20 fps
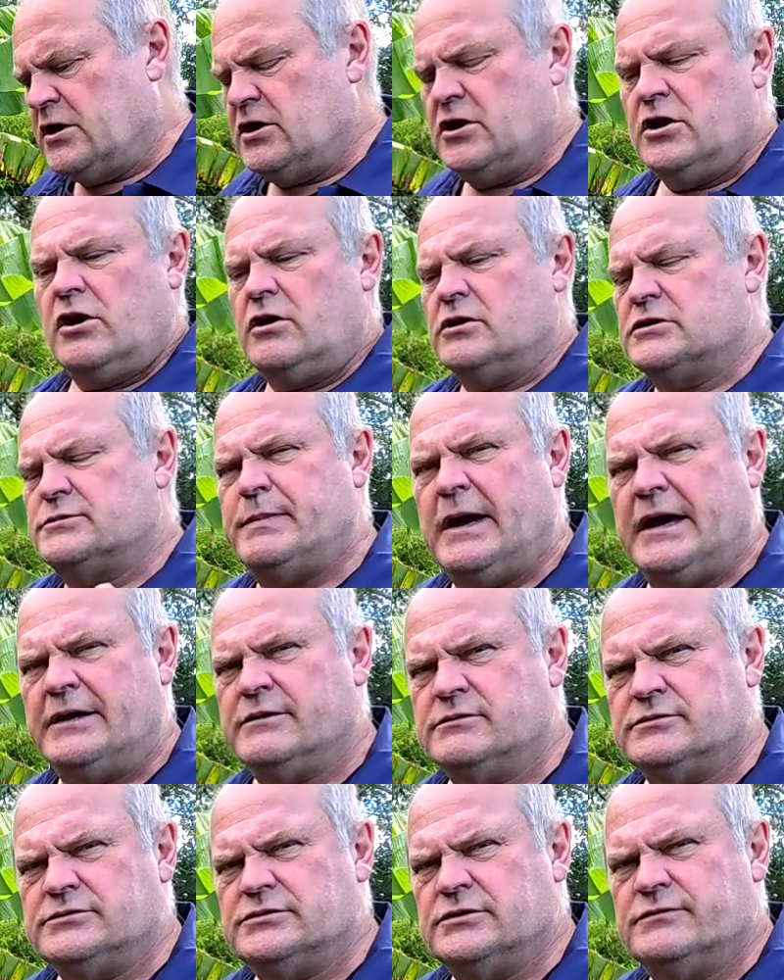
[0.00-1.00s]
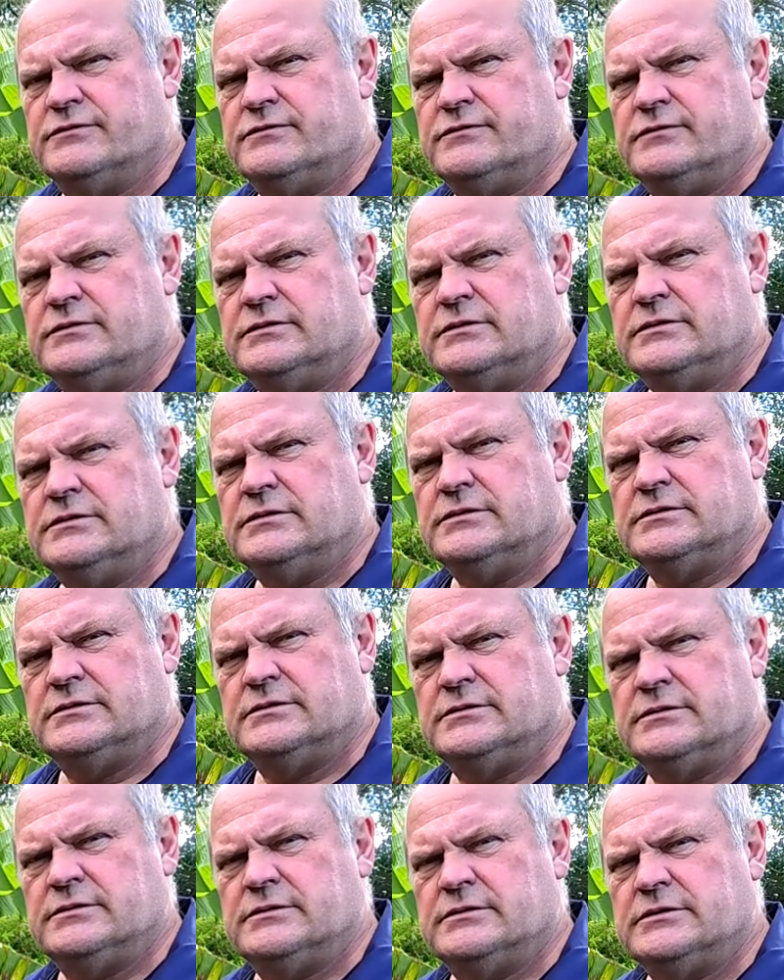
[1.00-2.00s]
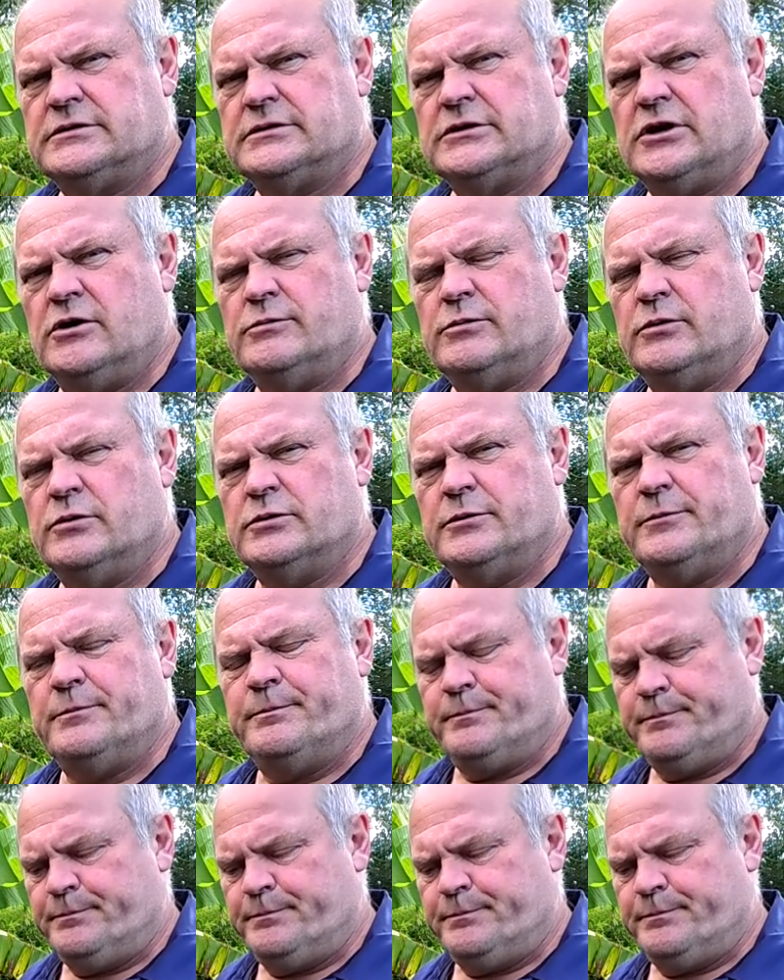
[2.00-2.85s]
large panels of cardboard.